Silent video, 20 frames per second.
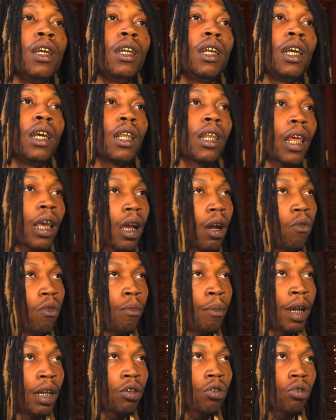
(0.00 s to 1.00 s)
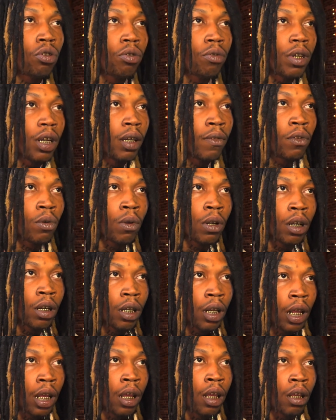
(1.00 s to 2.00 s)
And then, like, I wear my jewelry
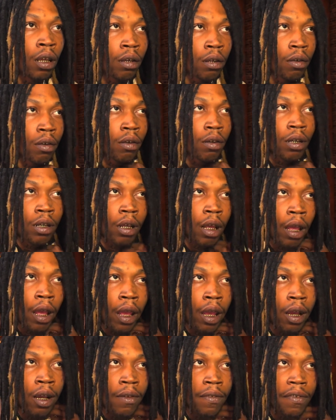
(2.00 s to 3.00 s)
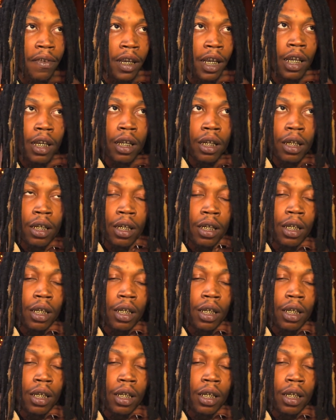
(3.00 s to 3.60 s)
everywhere. Like, I ain't gonna fake it.